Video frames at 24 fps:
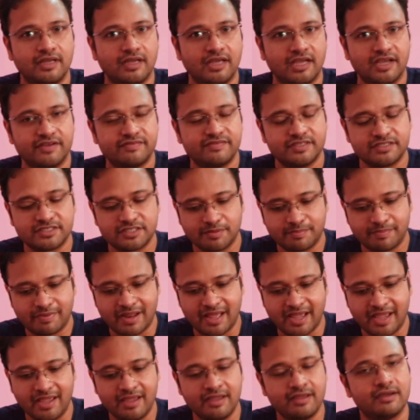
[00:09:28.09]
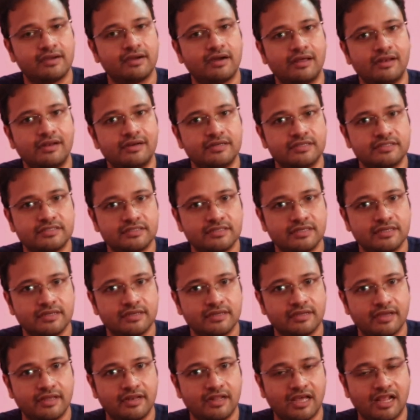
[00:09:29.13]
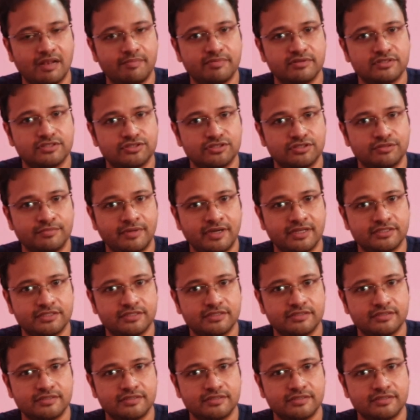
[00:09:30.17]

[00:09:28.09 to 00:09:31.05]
If just applying colors can help us so much,